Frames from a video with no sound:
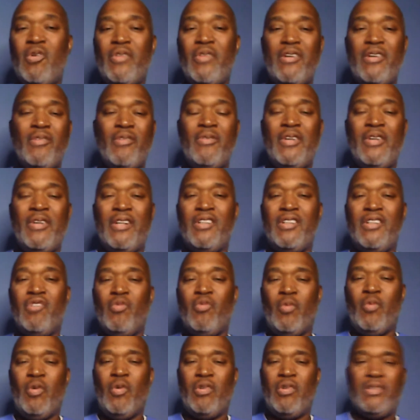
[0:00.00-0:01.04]
They don't
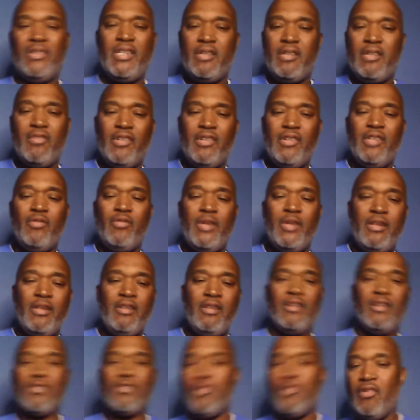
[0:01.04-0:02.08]
know, they go that way,
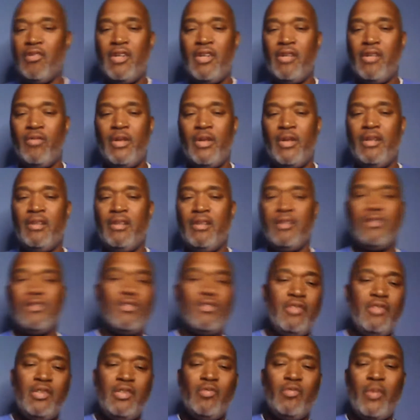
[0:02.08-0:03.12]
go that way, go
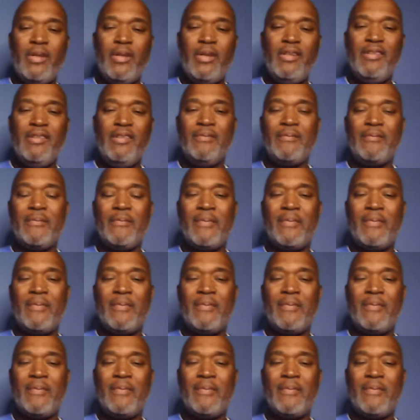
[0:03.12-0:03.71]
this way.